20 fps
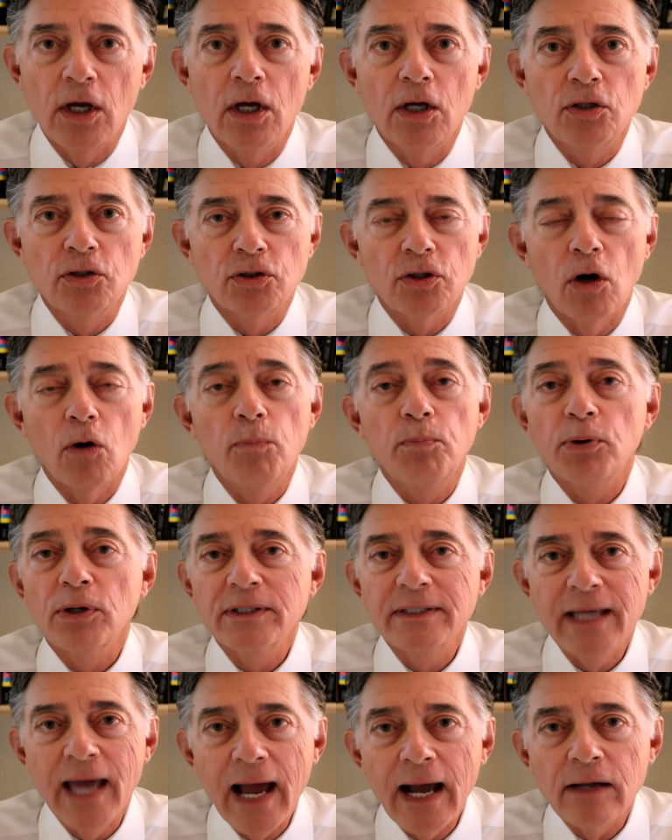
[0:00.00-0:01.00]
So
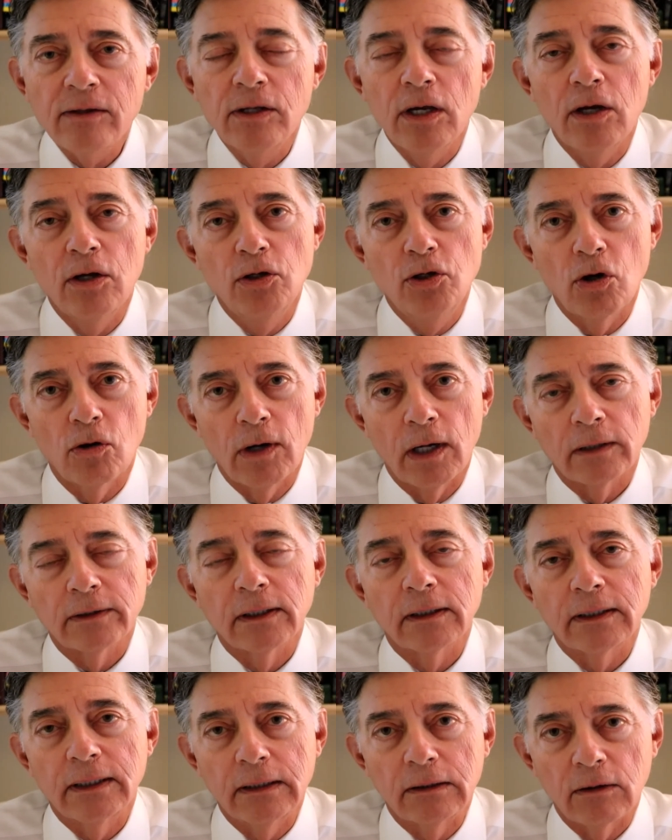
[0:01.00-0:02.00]
protect your
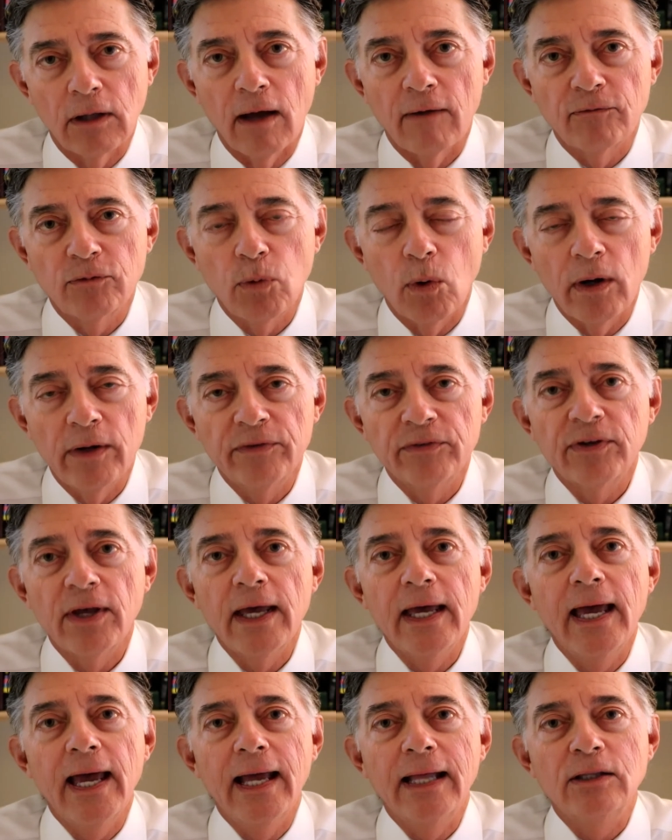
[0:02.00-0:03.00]
elderly loved ones
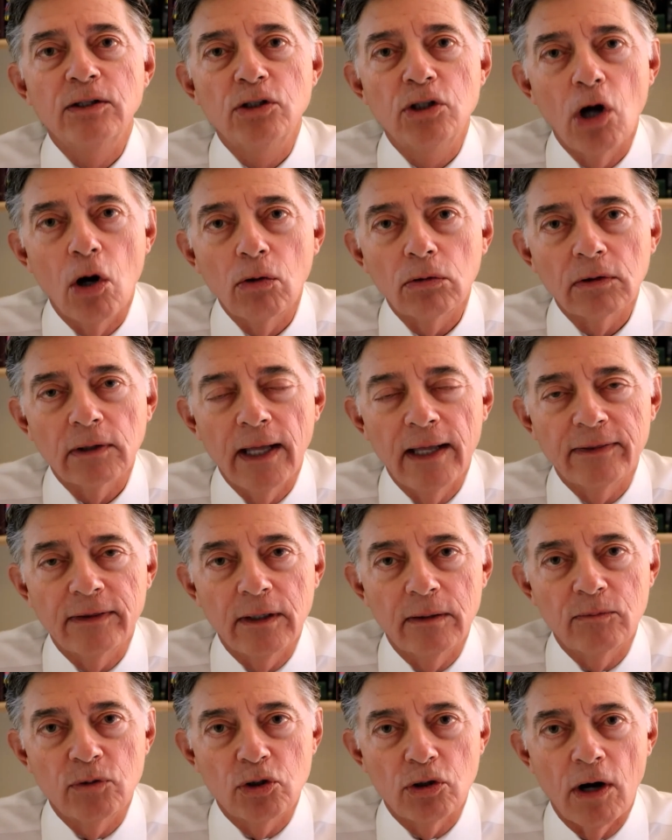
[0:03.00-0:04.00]
and don't let
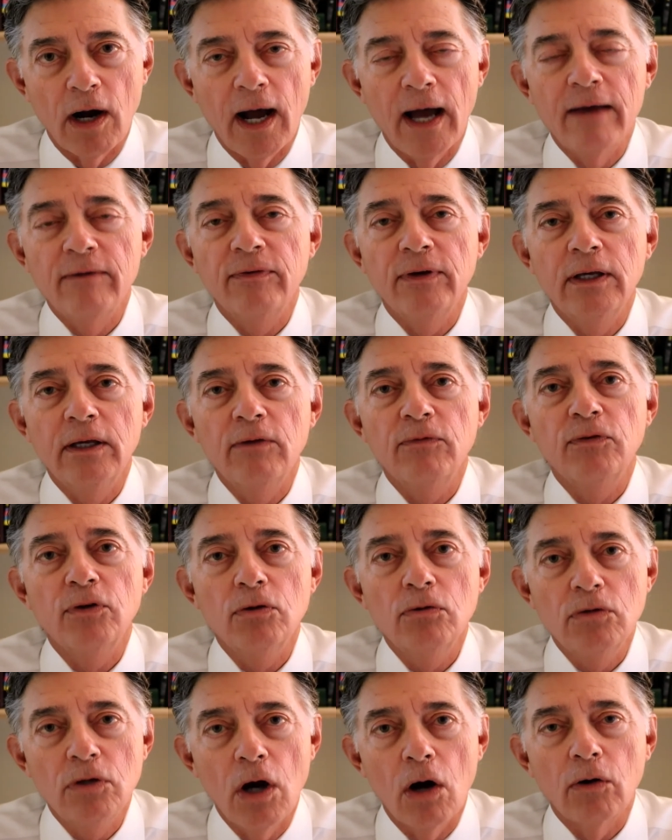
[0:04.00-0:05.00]
them drive if
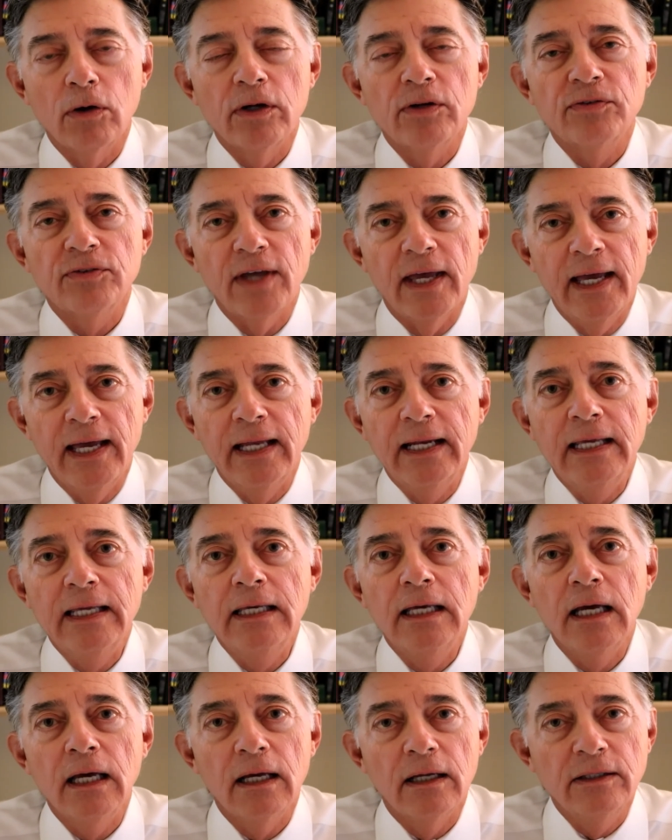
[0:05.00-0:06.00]
you notice
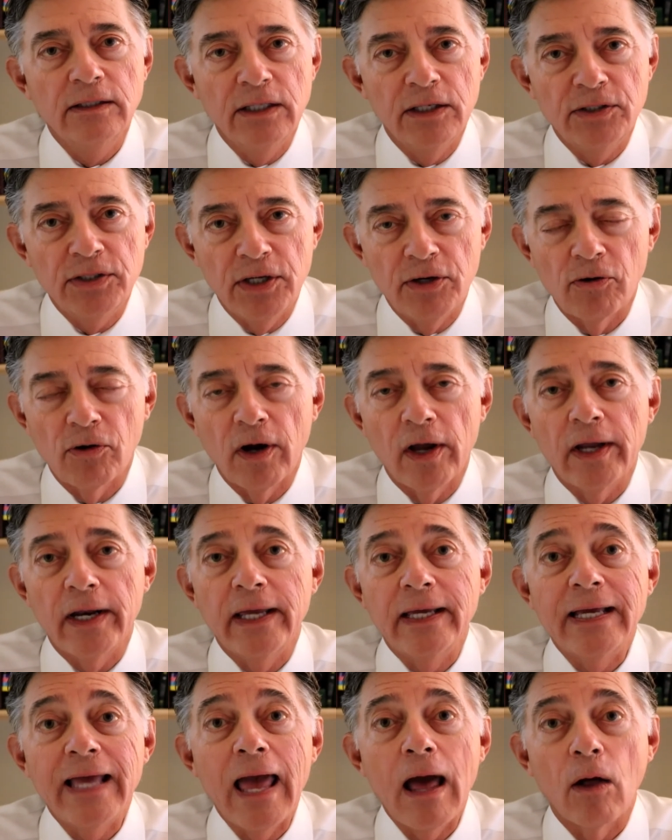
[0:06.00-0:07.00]
any
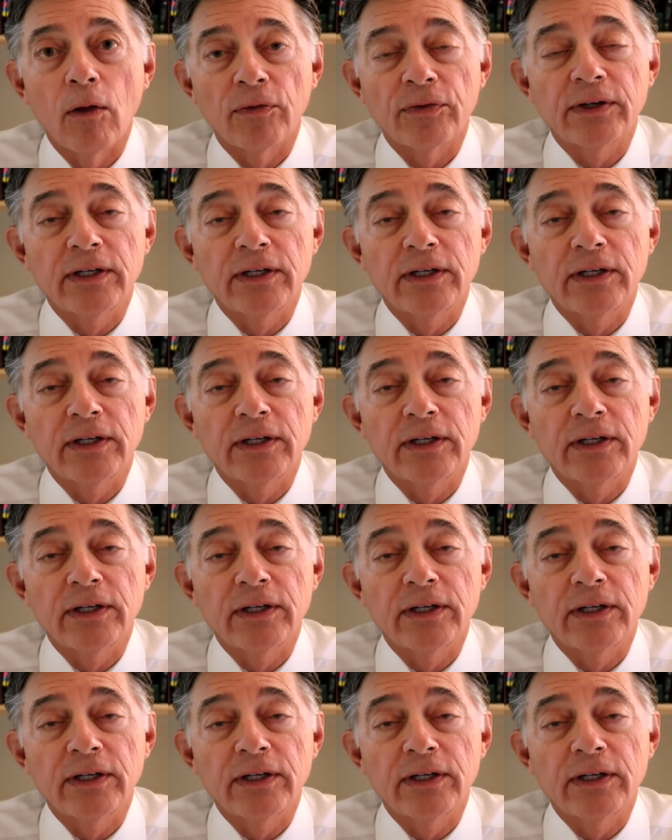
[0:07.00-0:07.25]
deteriorating health